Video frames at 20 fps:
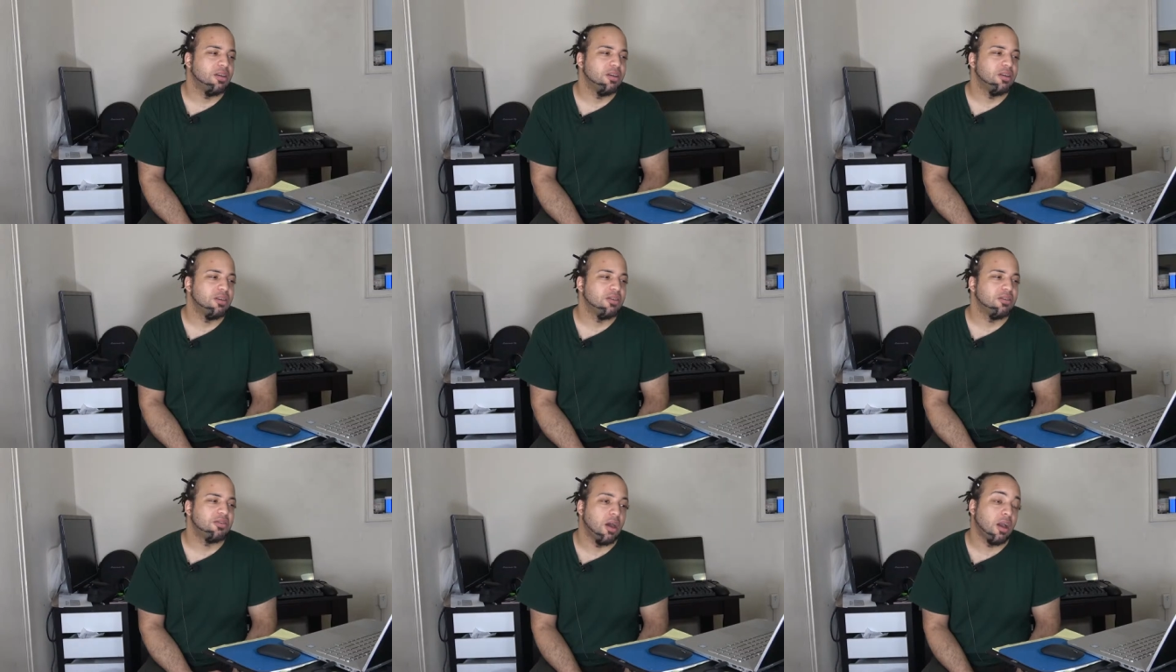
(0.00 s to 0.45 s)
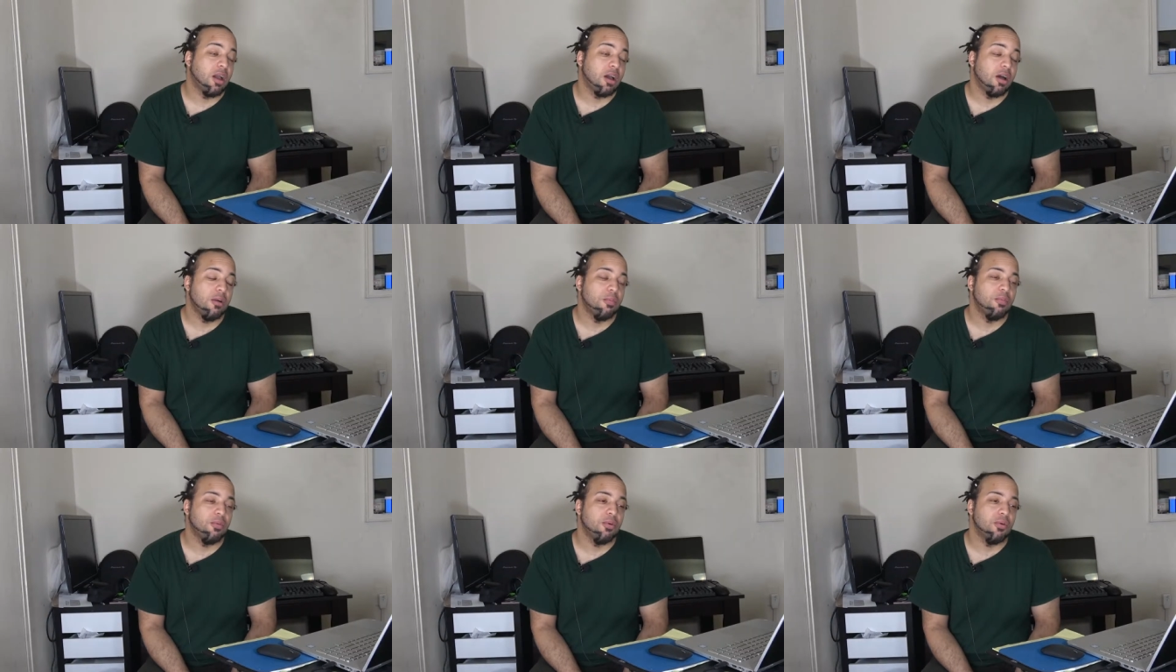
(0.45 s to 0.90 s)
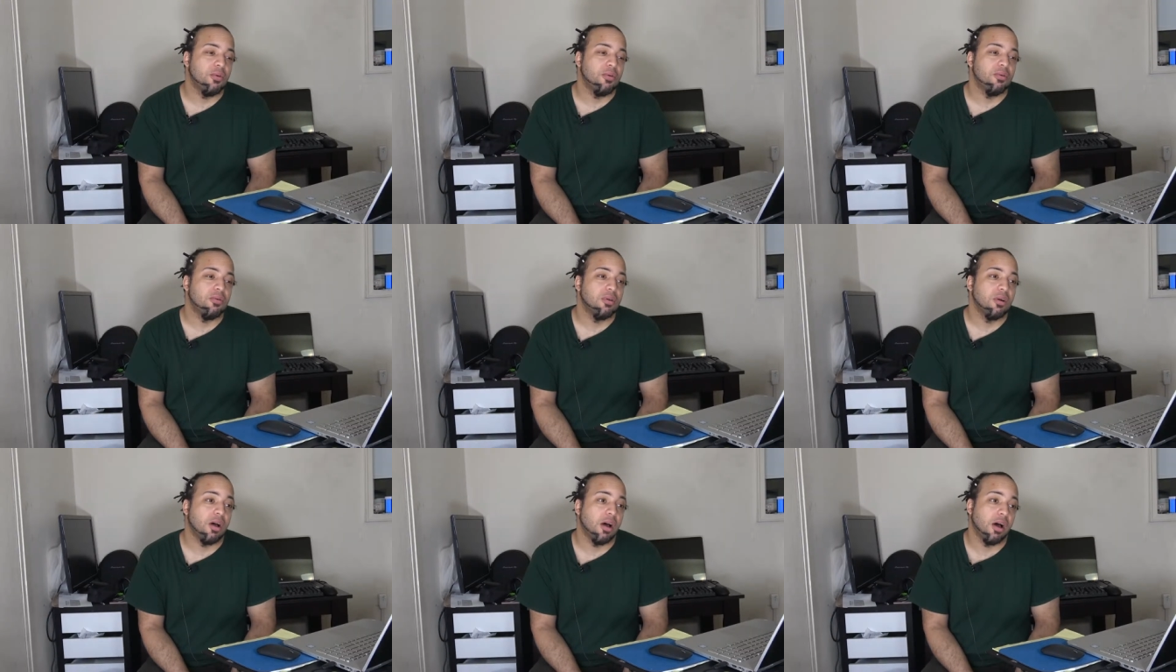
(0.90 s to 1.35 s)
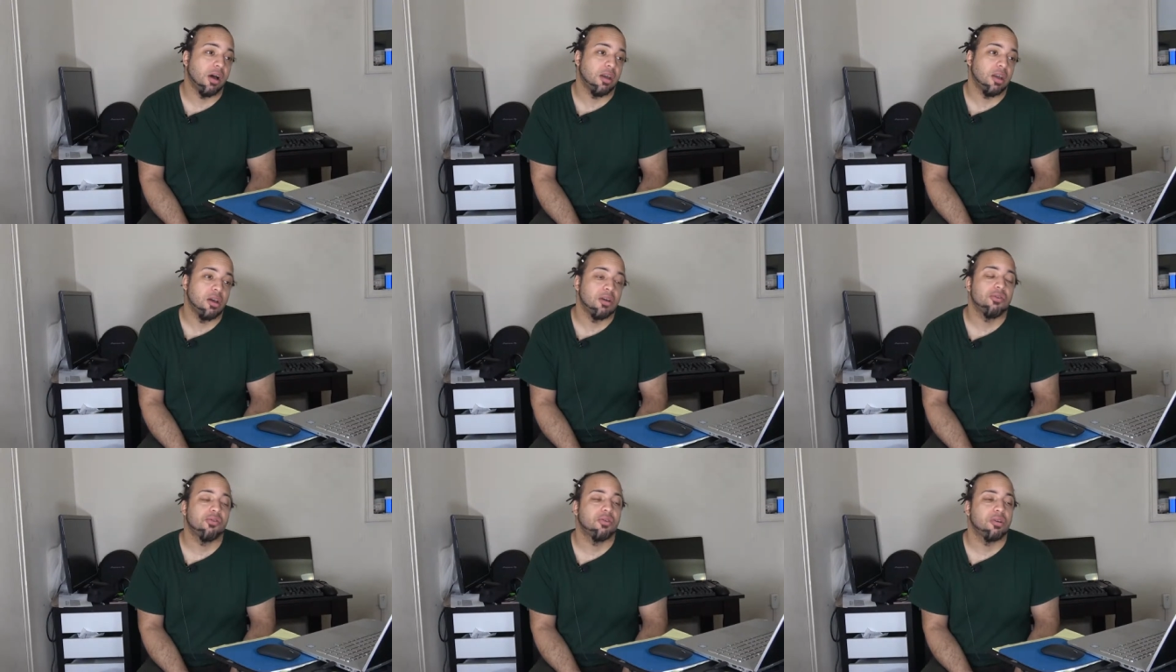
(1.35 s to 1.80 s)
is a couple, a
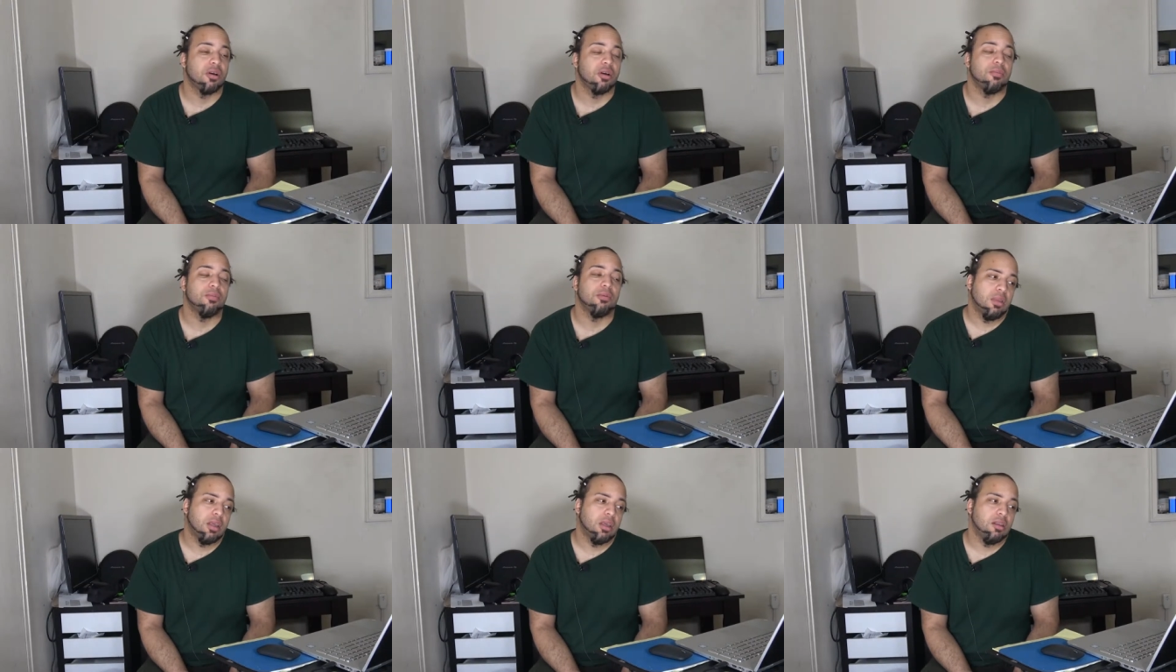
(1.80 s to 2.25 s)
younger couple,